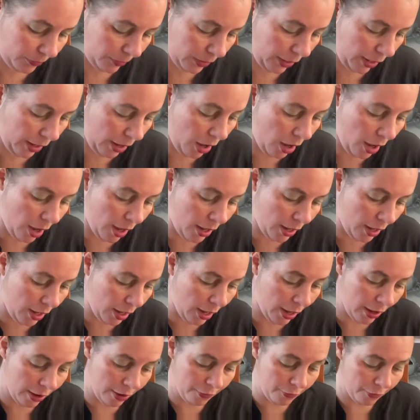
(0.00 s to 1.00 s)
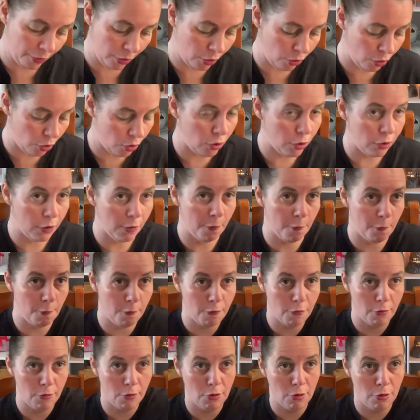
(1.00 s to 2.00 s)
I have gone
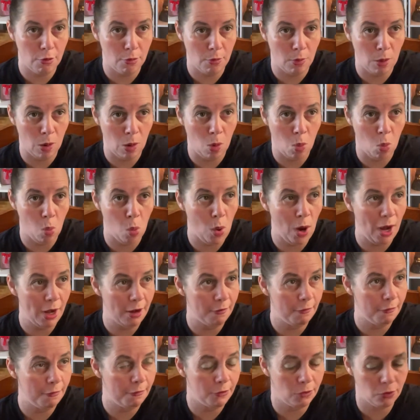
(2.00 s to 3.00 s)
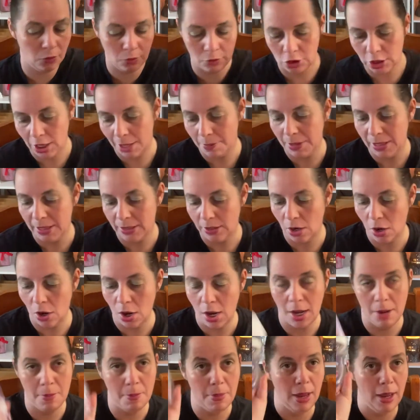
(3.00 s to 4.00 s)
through one full Jammy
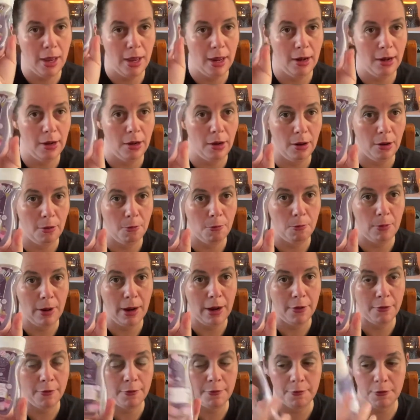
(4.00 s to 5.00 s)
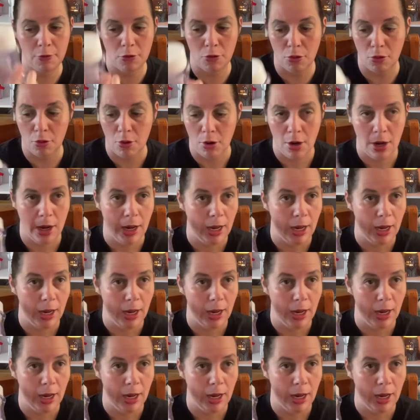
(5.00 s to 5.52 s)
Time and one full